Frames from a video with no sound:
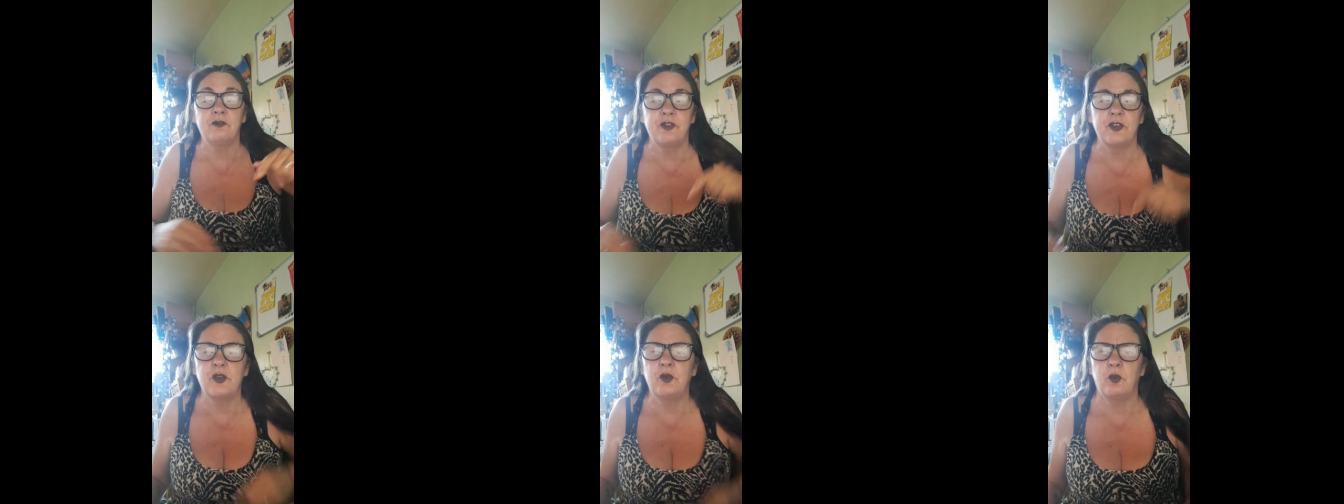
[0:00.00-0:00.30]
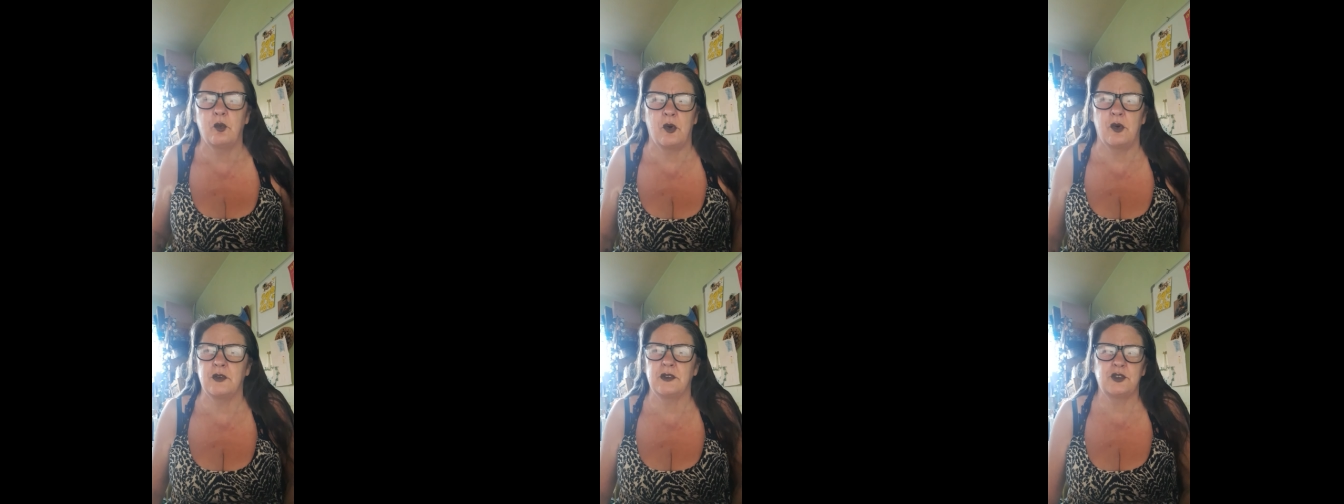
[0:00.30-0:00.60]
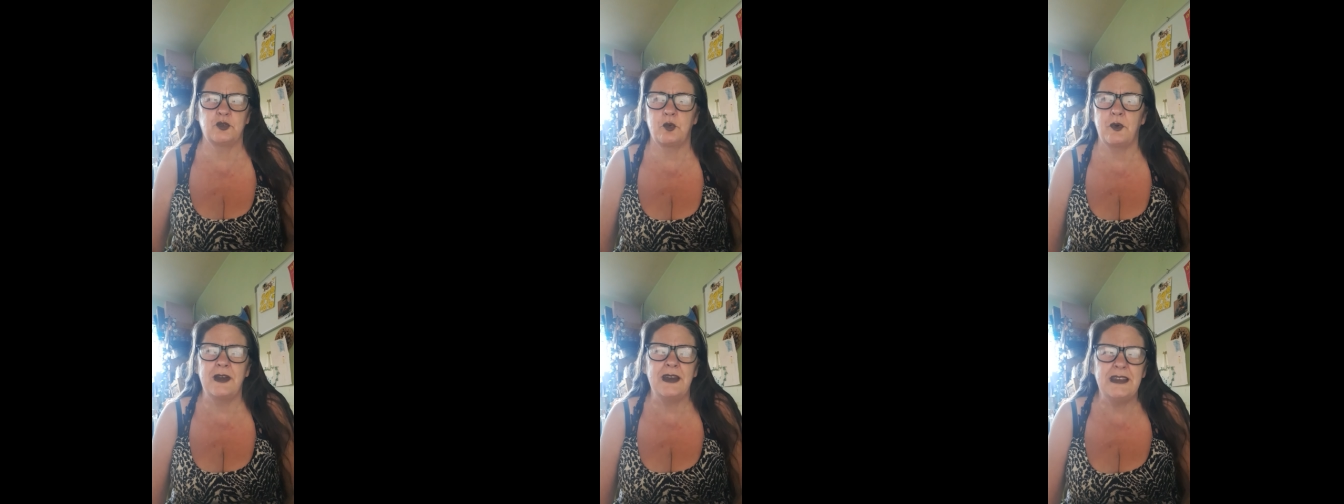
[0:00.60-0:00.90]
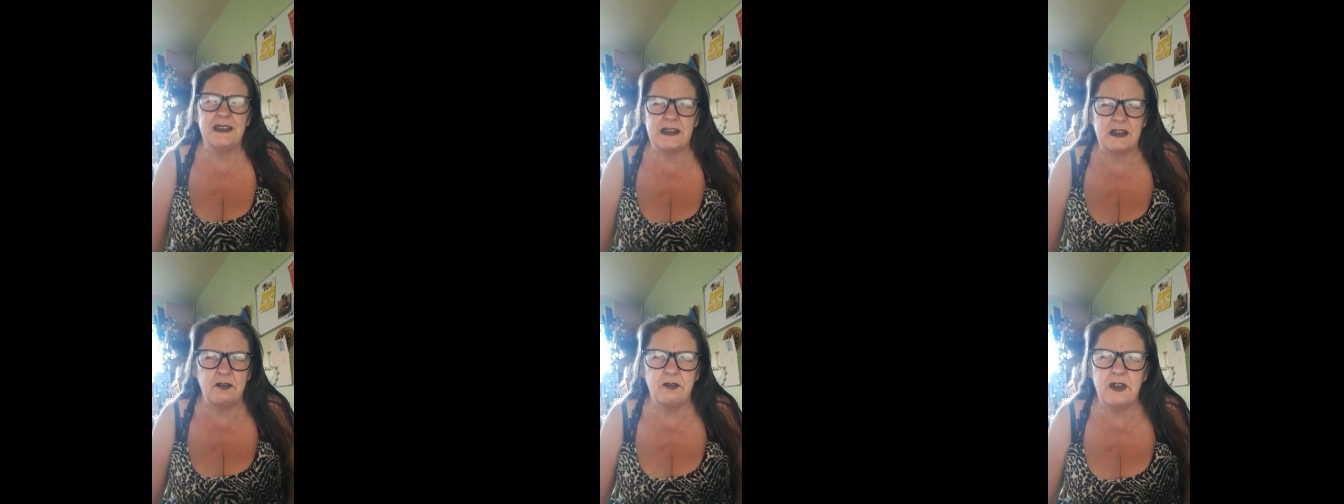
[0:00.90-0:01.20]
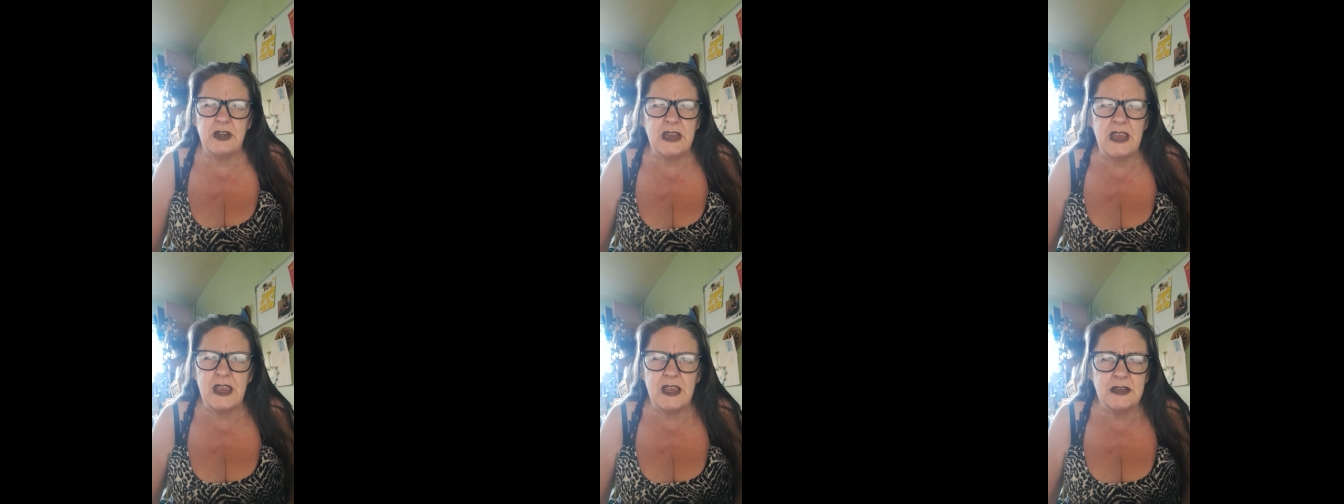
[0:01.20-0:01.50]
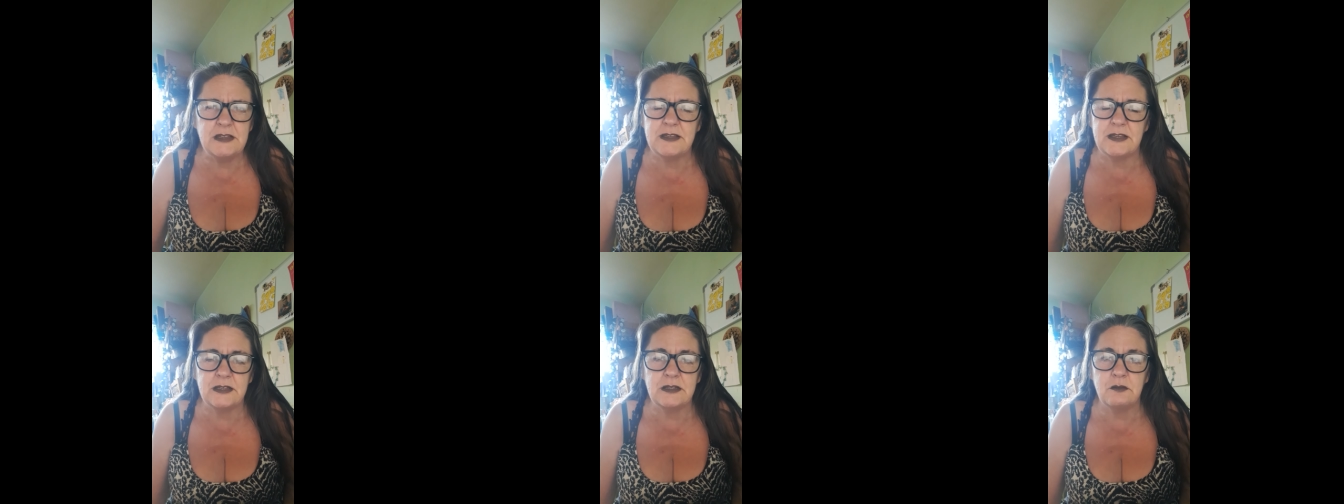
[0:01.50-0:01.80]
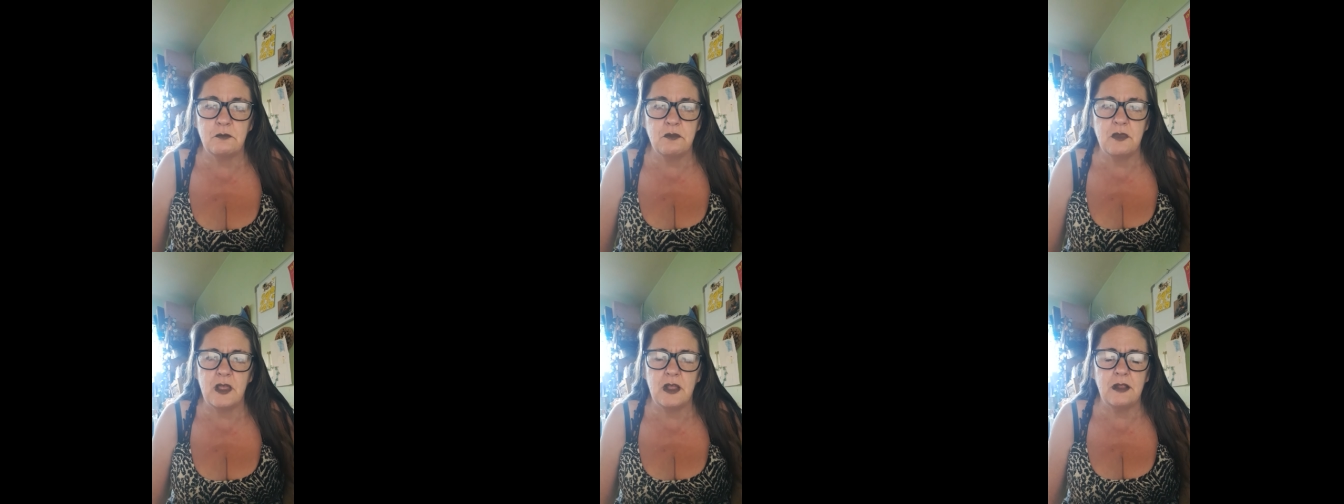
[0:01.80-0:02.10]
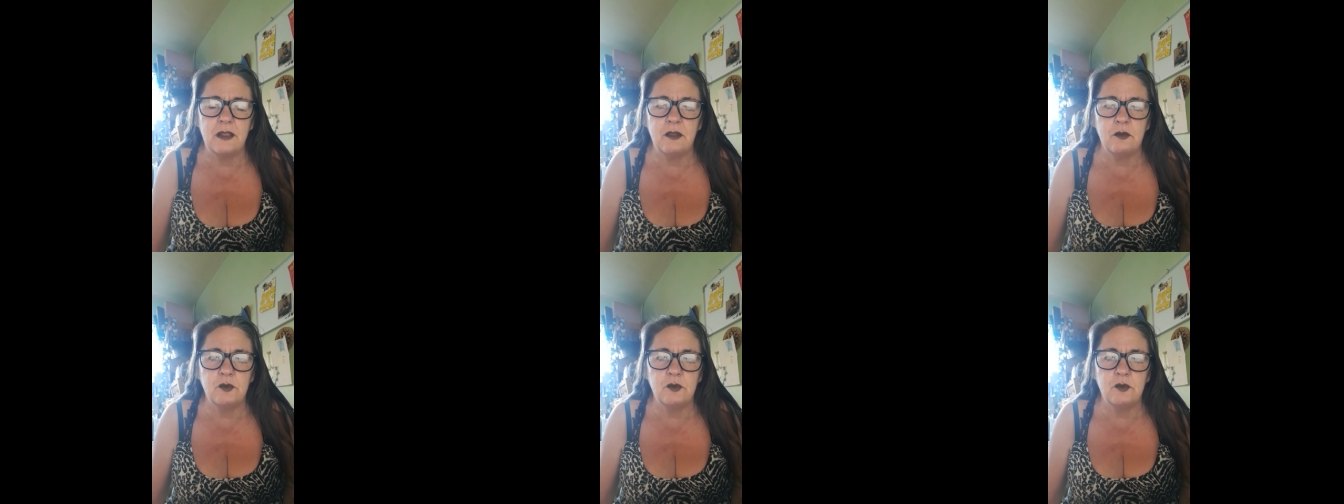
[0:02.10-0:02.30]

for what, 27 years or something?